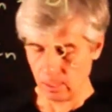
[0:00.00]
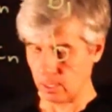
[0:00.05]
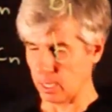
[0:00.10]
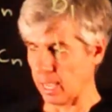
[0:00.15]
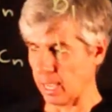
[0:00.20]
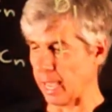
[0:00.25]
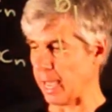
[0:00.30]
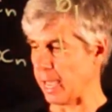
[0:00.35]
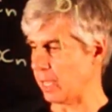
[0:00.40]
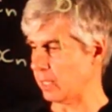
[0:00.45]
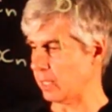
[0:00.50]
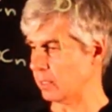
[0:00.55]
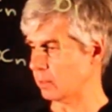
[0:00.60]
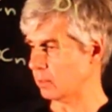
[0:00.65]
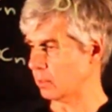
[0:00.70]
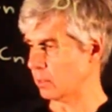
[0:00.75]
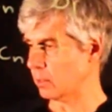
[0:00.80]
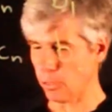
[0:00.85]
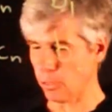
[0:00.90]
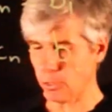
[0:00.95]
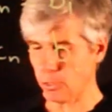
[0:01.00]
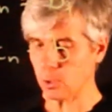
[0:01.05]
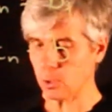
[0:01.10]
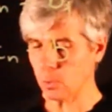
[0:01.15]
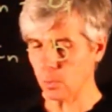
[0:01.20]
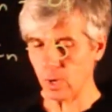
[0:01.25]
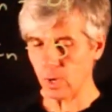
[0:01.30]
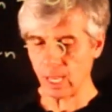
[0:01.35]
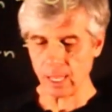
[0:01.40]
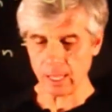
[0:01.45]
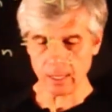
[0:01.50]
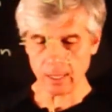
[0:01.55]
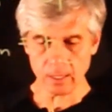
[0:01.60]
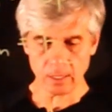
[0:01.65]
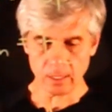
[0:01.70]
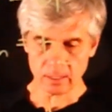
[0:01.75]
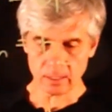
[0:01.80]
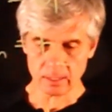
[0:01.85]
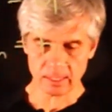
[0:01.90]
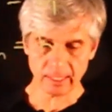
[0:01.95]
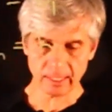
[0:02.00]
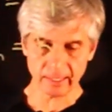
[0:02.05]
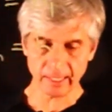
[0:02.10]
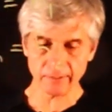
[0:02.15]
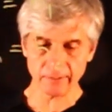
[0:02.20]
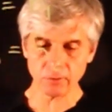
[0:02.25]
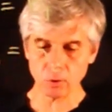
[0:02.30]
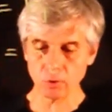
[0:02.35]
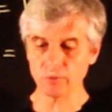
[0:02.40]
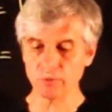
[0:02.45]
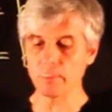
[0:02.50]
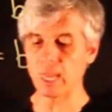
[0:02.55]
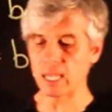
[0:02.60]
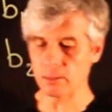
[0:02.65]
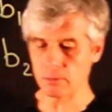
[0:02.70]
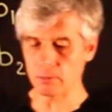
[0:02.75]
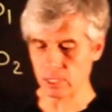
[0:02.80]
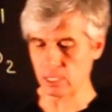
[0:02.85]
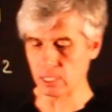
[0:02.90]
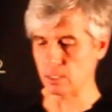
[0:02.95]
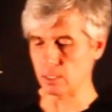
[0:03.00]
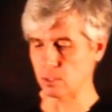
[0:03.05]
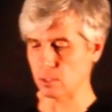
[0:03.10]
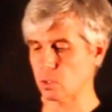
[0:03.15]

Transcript: And the third way is the level of matrices.